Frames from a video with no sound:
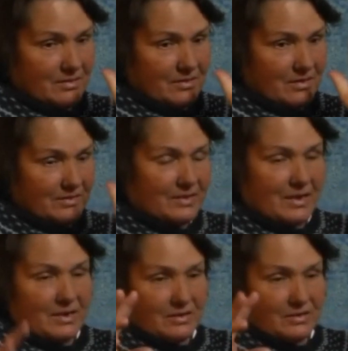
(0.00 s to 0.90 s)
I
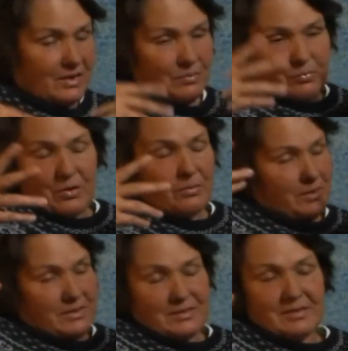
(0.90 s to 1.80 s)
started to eat
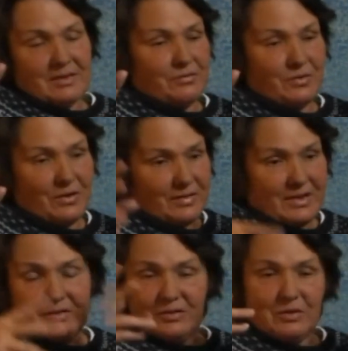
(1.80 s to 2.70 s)
properly and stuff like that
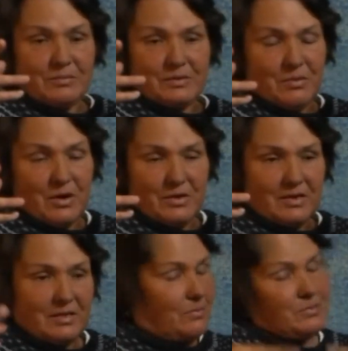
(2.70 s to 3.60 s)
and stopped
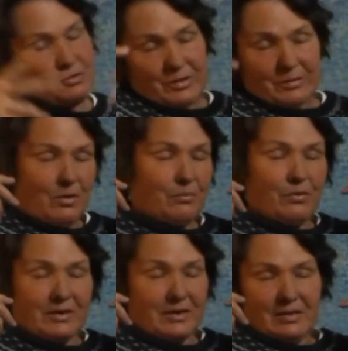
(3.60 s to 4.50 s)
smoking. That tricked my
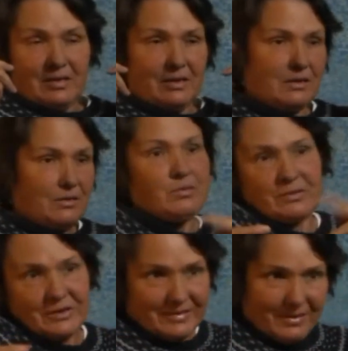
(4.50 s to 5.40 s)
body into thinking, oh,
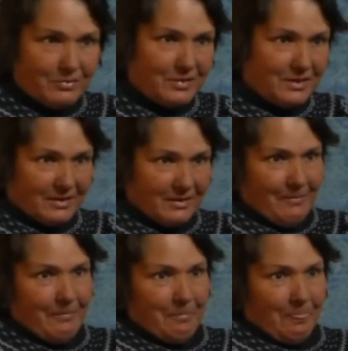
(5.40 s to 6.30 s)
she's healthy.
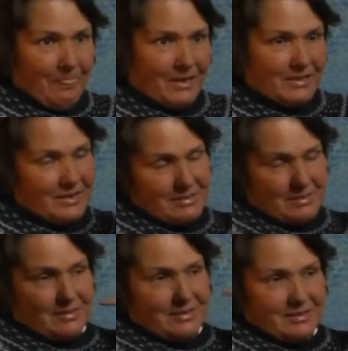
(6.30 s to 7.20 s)
And
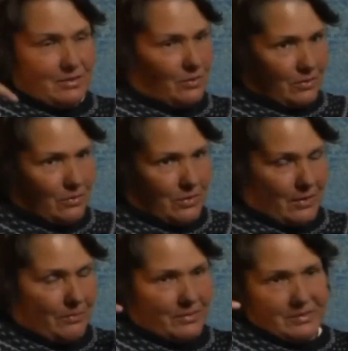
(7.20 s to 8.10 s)
then it sort of caught
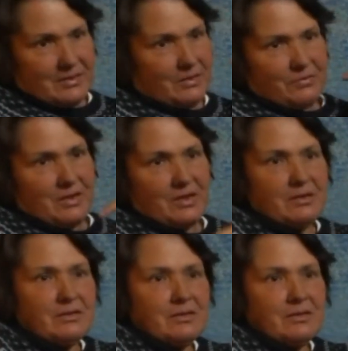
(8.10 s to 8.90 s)
up with itself now.